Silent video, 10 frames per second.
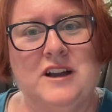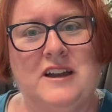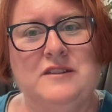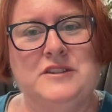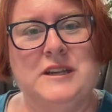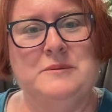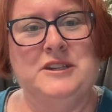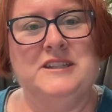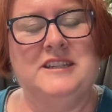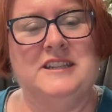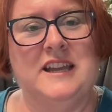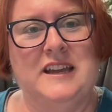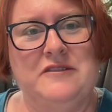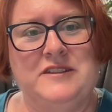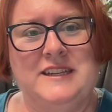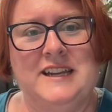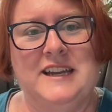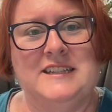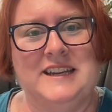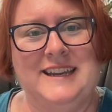kind of substance that the FDA
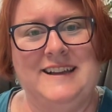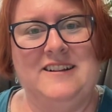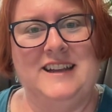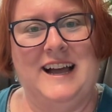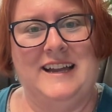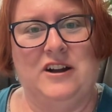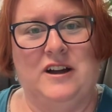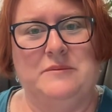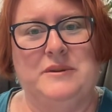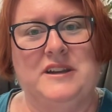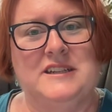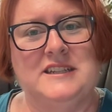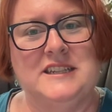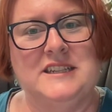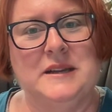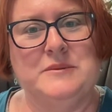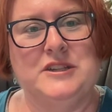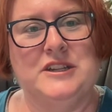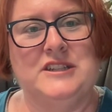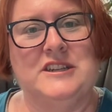has an eagle eye on, because this
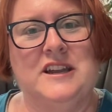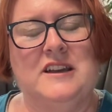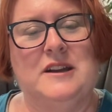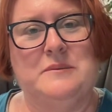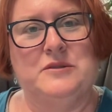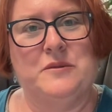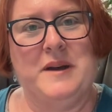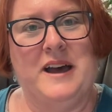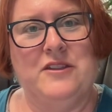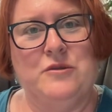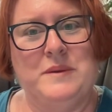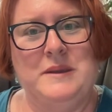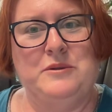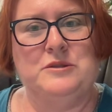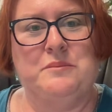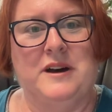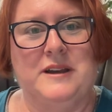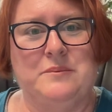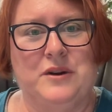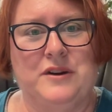substance comes from other people's
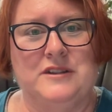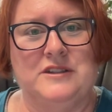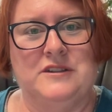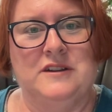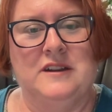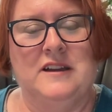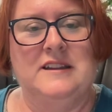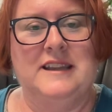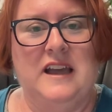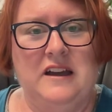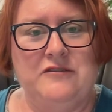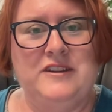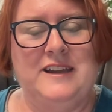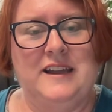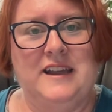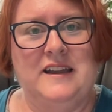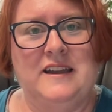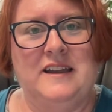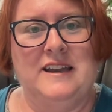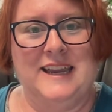body parts. The FDA
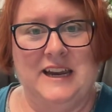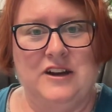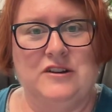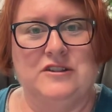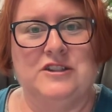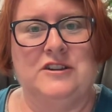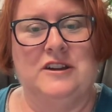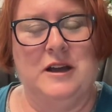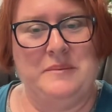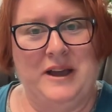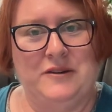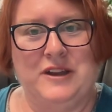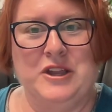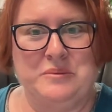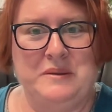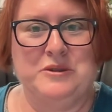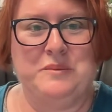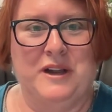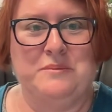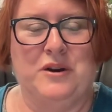cares about other people's
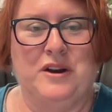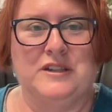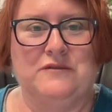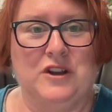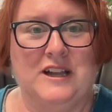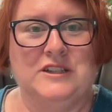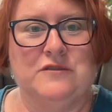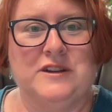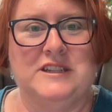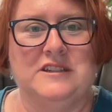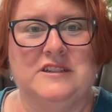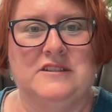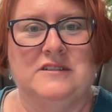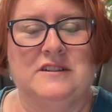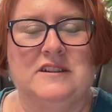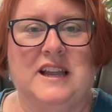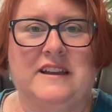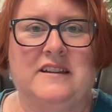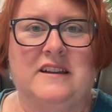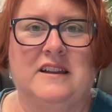body parts for lots of reasons,
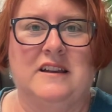like